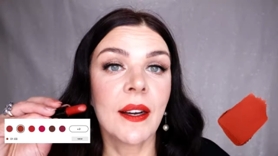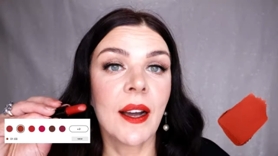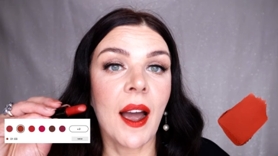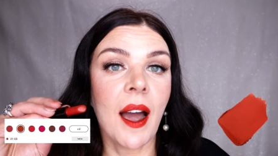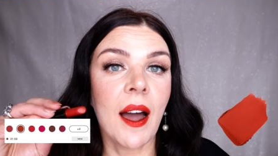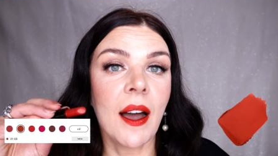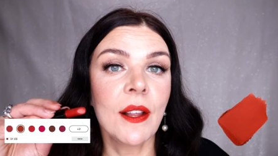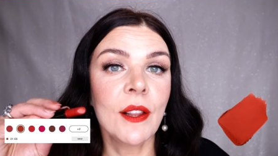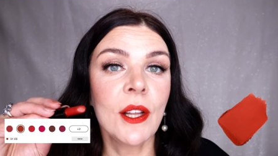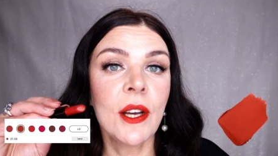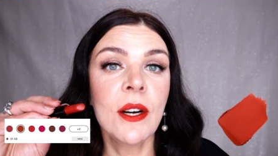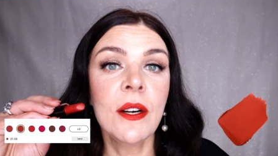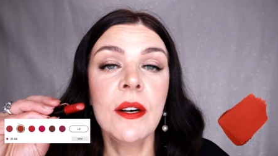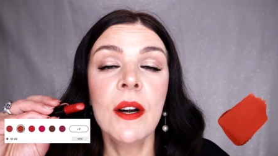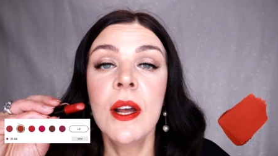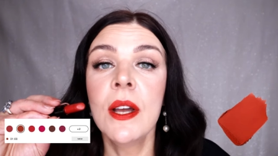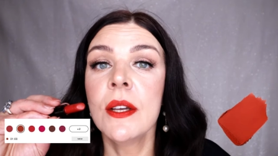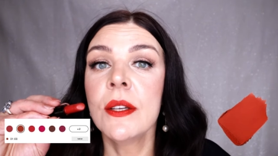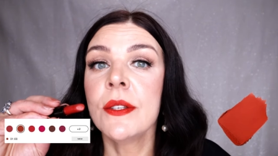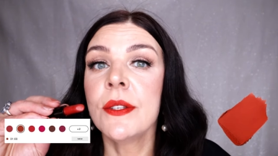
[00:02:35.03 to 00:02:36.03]

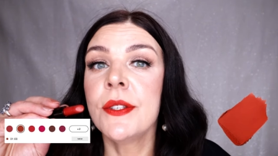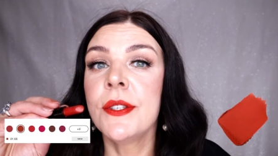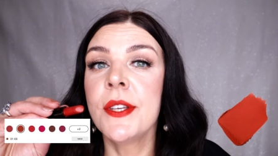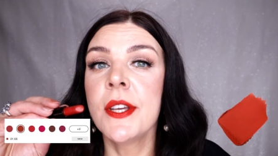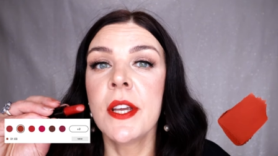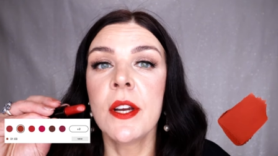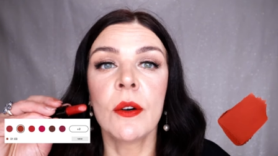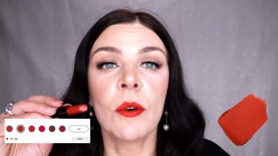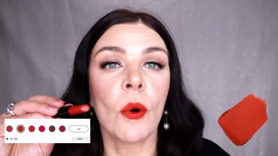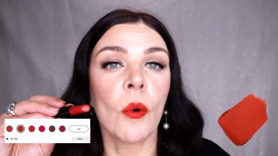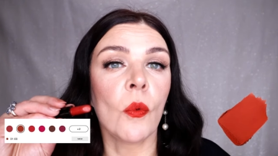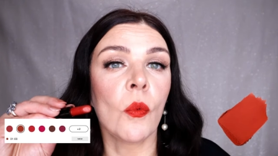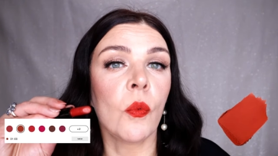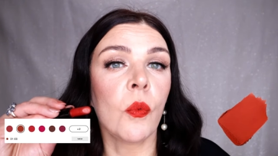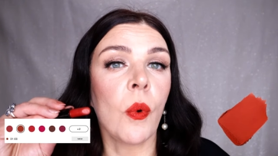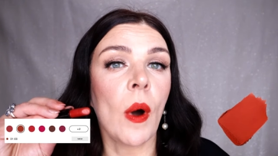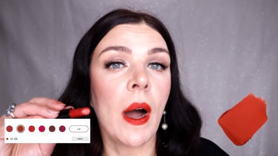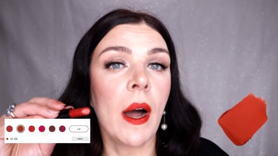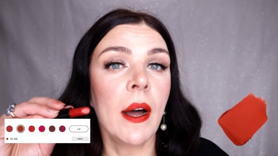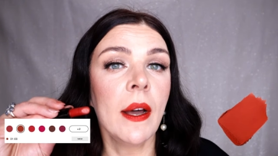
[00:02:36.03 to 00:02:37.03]
Color
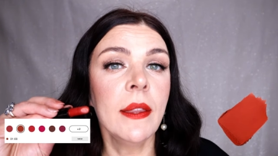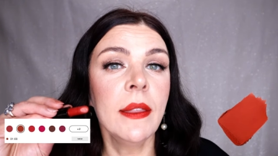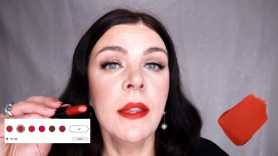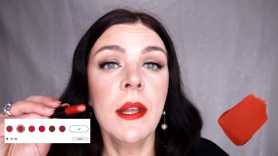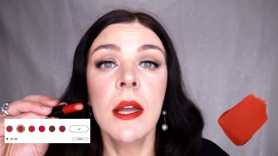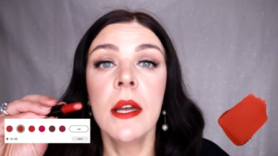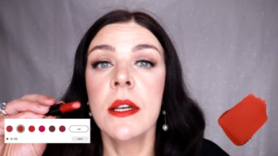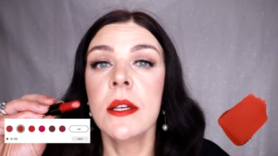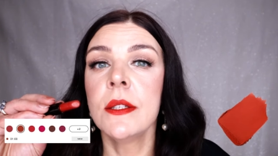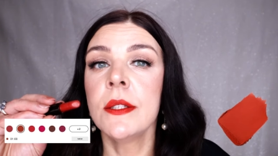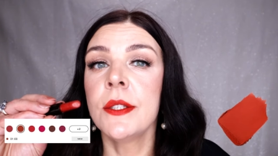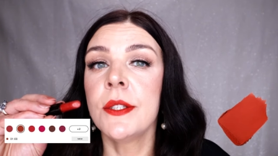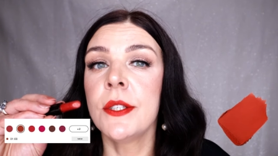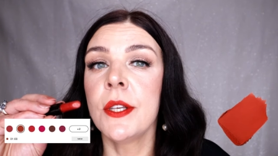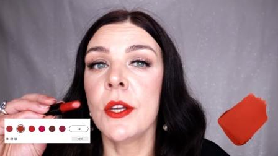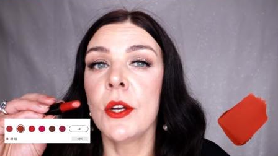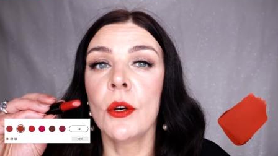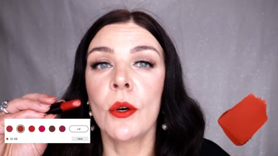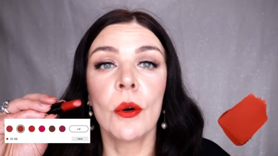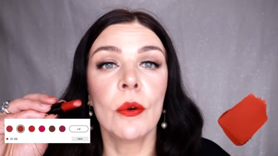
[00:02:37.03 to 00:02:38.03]

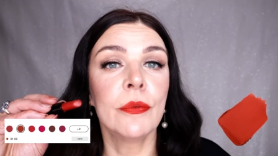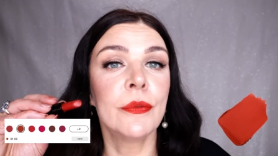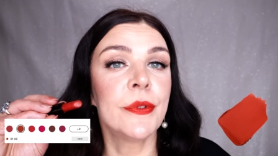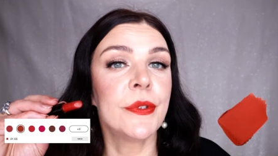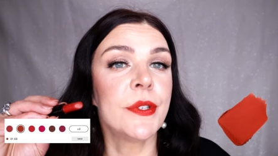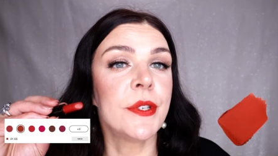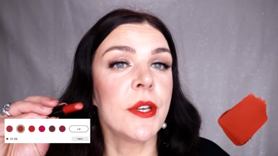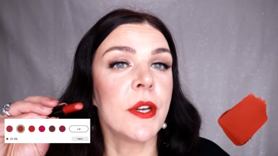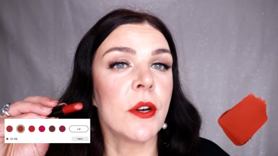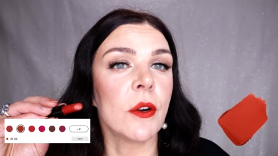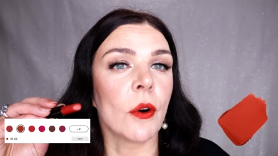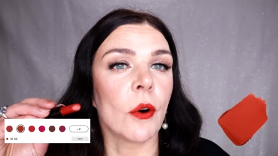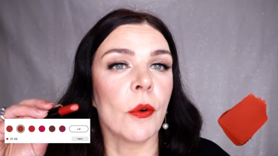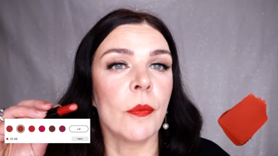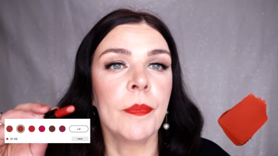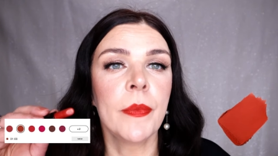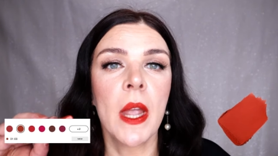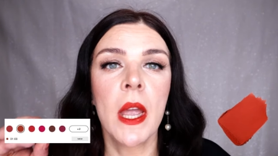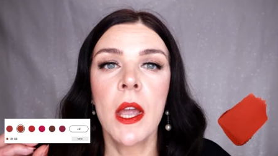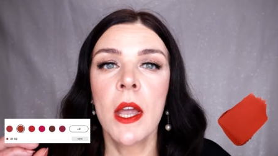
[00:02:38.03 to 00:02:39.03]

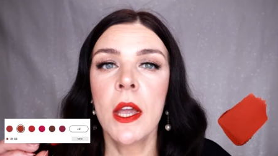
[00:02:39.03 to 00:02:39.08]
0100.